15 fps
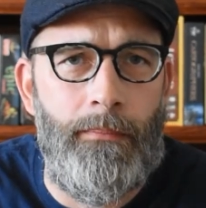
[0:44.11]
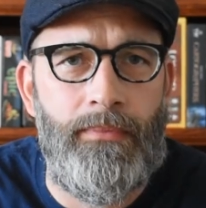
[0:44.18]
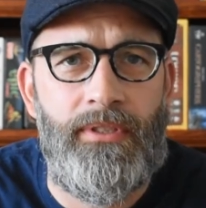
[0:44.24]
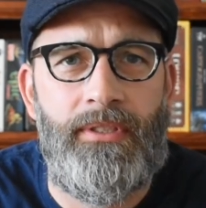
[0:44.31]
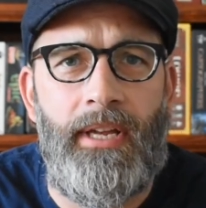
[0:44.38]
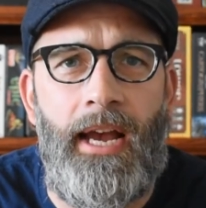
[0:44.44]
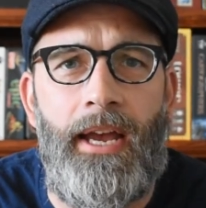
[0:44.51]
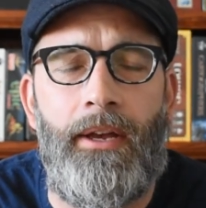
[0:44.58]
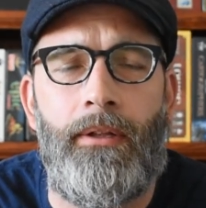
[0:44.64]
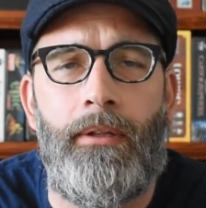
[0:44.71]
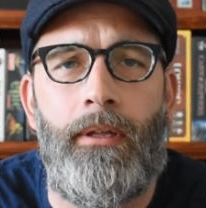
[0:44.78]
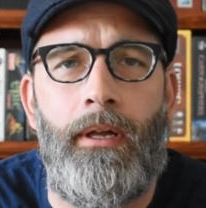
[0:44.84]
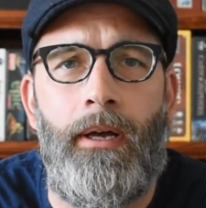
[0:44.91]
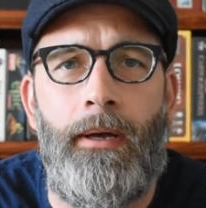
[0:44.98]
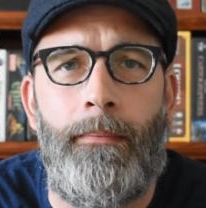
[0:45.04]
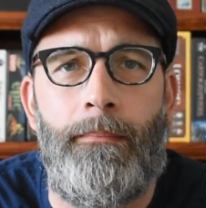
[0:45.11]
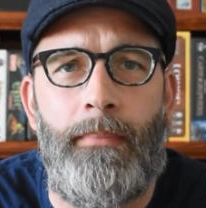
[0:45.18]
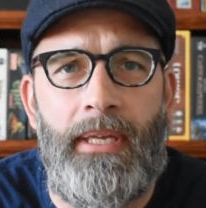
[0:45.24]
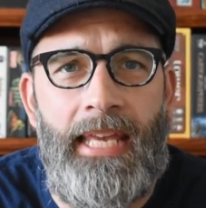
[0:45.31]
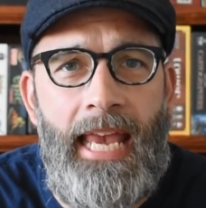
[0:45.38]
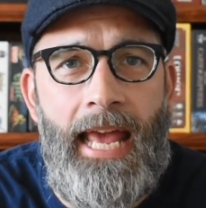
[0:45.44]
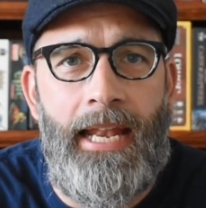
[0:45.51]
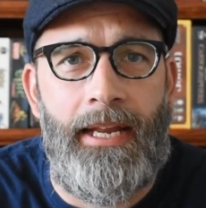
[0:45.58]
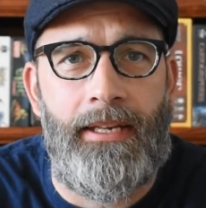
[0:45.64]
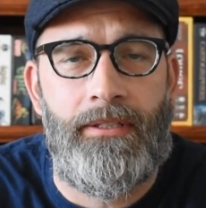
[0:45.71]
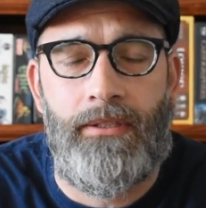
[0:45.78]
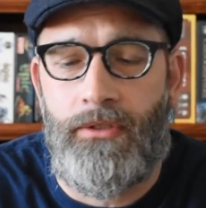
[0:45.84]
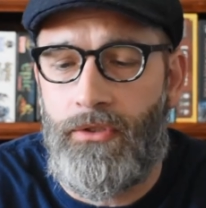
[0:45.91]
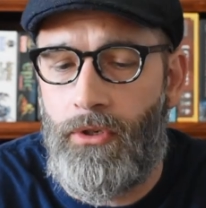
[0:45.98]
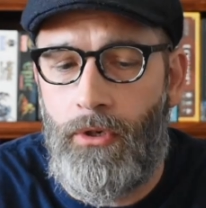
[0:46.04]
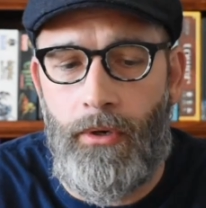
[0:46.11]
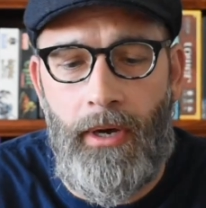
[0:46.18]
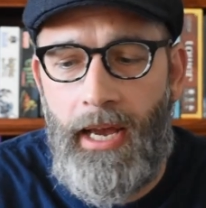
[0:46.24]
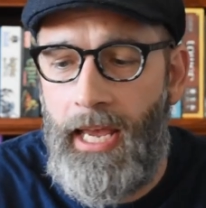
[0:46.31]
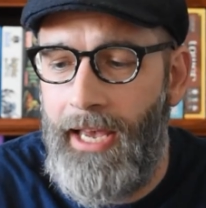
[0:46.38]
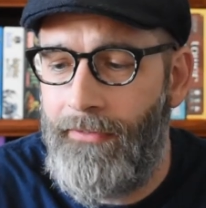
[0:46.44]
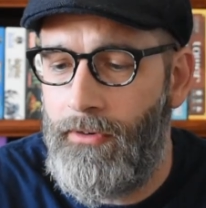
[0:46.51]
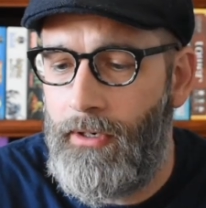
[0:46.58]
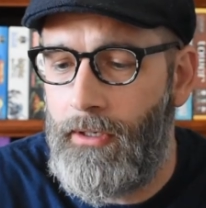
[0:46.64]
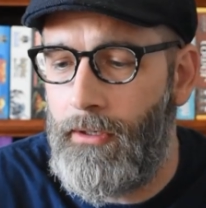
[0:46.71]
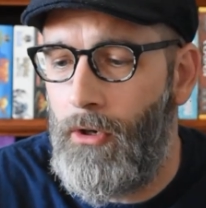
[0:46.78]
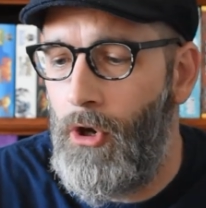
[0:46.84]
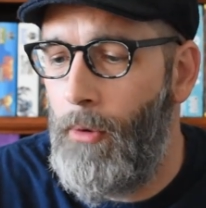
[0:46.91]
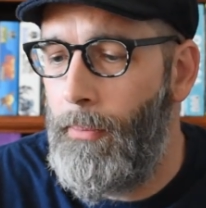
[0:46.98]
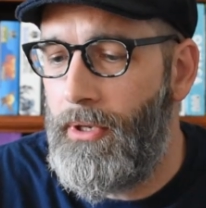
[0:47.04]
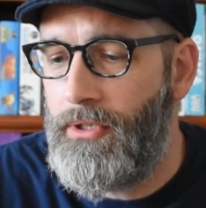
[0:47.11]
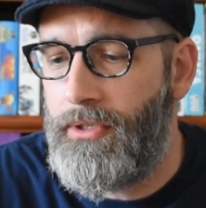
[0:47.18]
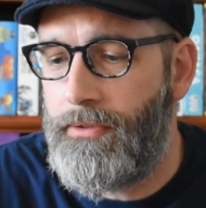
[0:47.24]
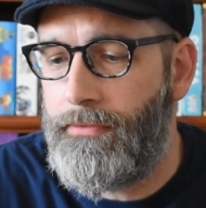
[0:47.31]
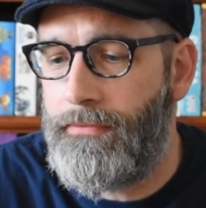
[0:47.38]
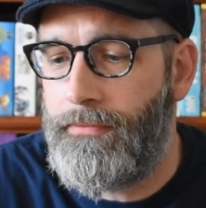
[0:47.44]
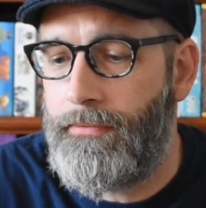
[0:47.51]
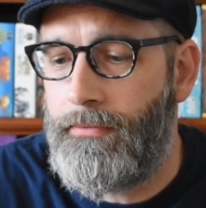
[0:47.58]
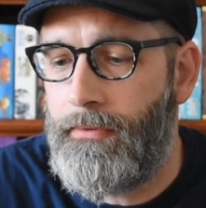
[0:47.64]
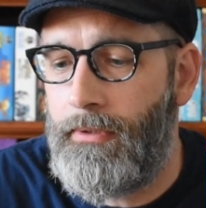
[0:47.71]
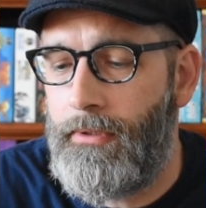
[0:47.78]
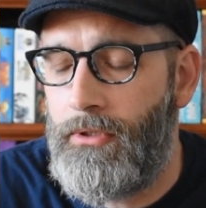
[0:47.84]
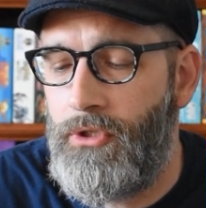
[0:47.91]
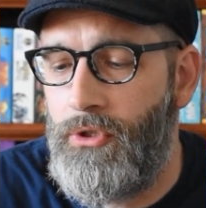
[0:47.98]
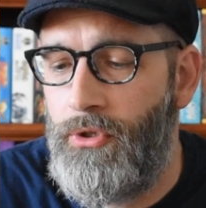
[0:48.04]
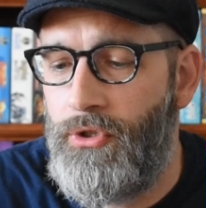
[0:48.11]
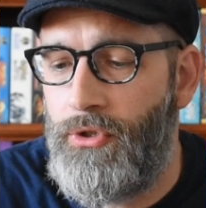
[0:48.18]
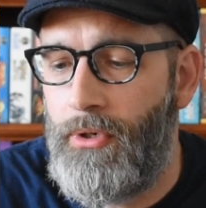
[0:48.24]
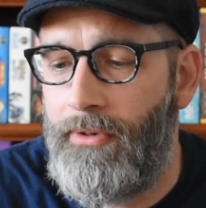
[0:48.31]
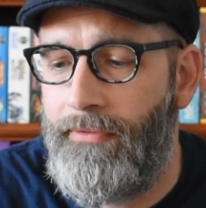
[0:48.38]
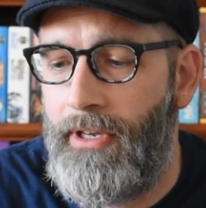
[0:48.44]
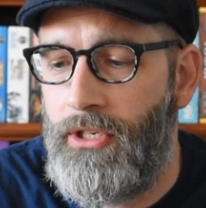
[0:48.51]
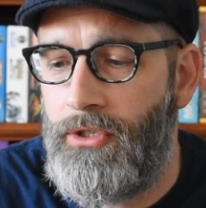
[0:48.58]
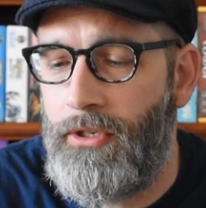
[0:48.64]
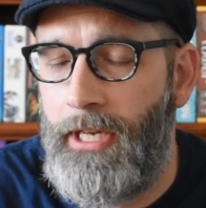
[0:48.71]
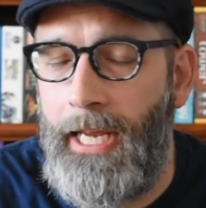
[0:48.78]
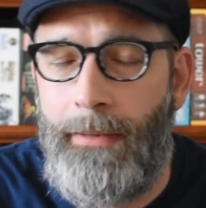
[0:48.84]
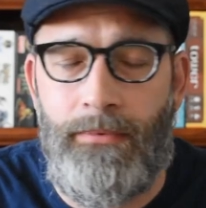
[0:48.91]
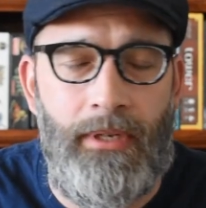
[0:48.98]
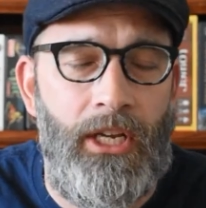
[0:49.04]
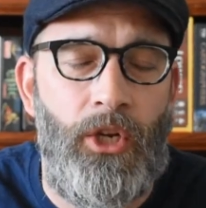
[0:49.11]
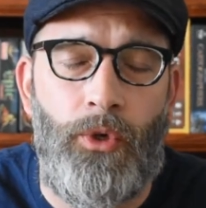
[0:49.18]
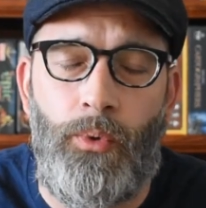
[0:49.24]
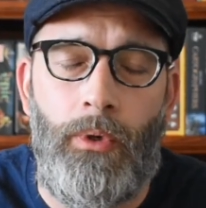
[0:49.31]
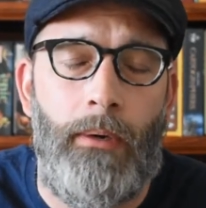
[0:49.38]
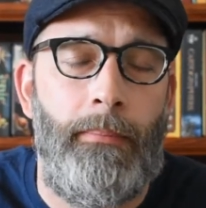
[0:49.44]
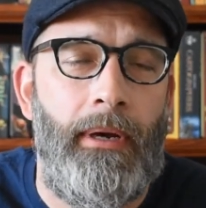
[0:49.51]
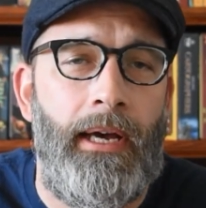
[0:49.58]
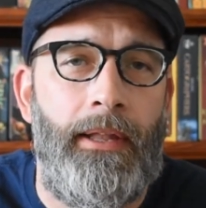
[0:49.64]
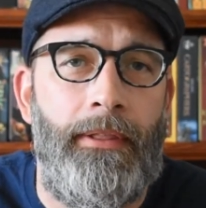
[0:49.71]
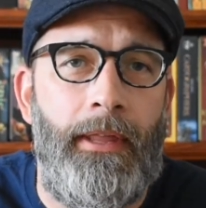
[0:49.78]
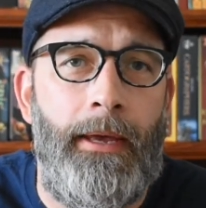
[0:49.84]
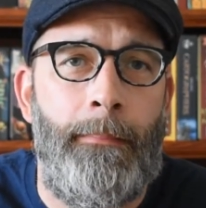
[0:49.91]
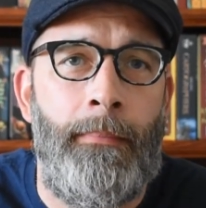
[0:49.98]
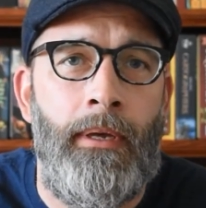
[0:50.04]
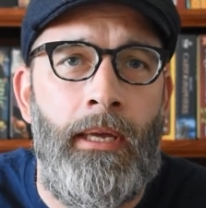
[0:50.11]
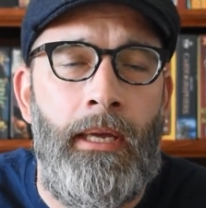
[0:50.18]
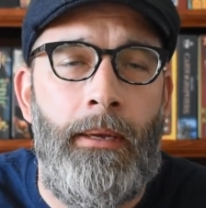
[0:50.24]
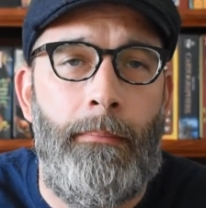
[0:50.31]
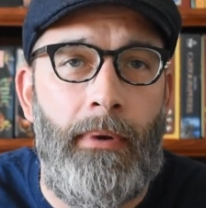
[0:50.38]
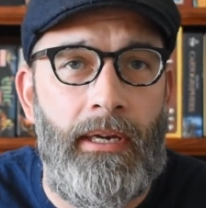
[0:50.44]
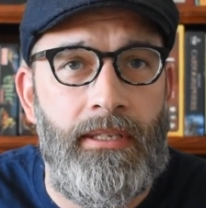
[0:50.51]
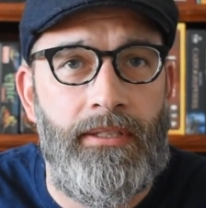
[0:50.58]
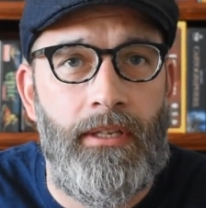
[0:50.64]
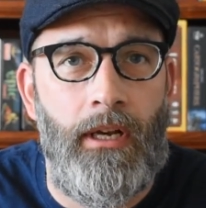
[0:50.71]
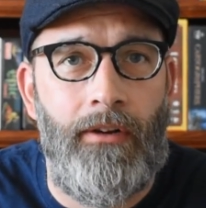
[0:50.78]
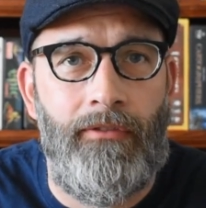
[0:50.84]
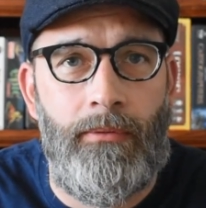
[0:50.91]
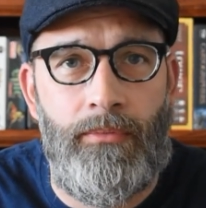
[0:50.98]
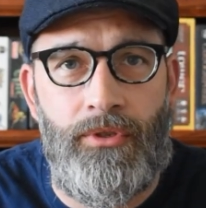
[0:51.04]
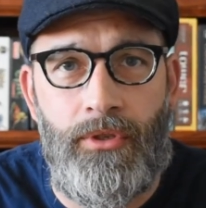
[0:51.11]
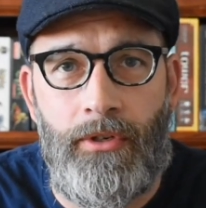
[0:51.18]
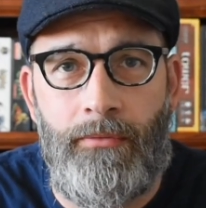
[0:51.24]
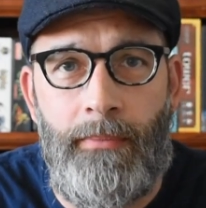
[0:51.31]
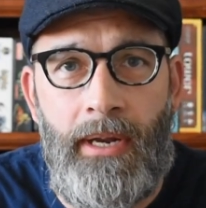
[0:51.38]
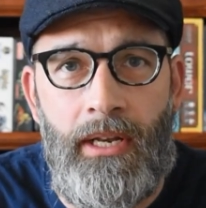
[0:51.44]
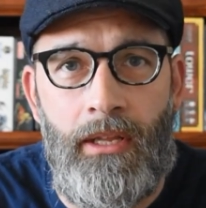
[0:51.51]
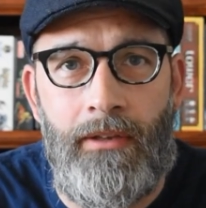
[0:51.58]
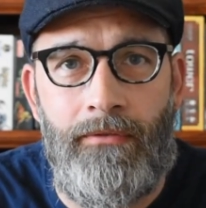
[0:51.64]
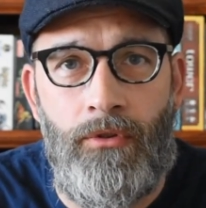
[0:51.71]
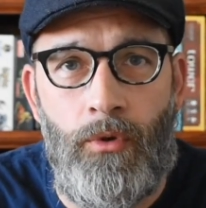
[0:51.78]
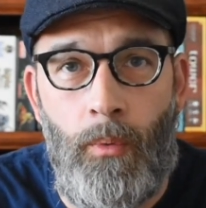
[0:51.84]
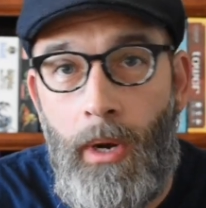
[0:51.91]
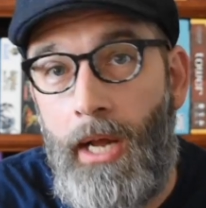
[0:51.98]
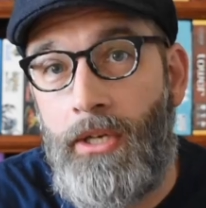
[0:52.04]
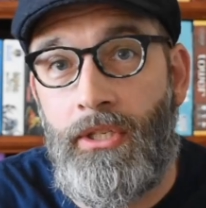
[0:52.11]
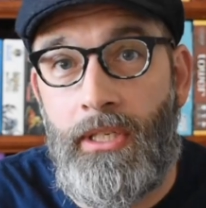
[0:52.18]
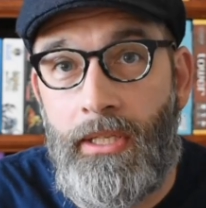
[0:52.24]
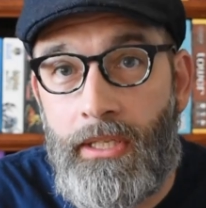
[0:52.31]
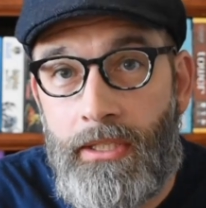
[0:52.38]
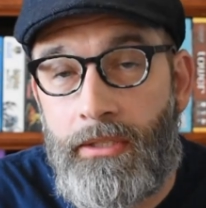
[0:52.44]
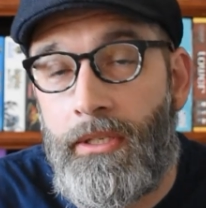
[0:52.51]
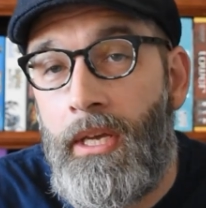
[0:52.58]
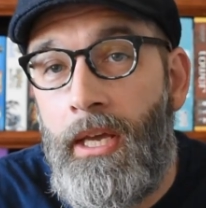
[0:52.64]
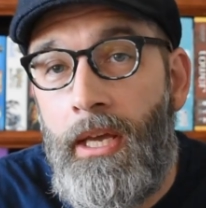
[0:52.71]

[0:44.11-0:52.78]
style mechanics. So I have a whole bunch of Choose Your Own Adventure games. I grew up on them myself. I'm sure many of you watching this